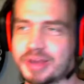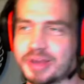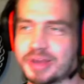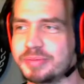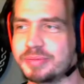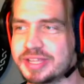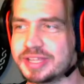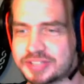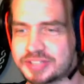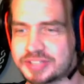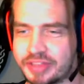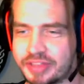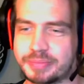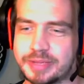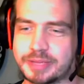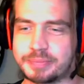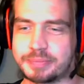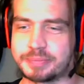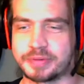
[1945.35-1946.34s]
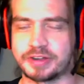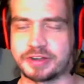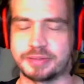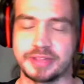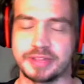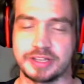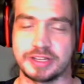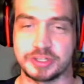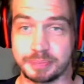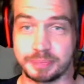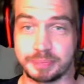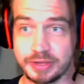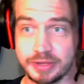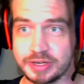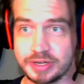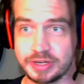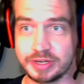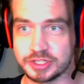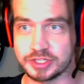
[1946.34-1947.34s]
its other big problem. That's a big
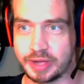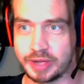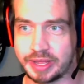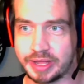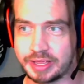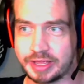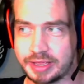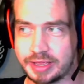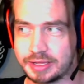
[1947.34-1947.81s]
reason why it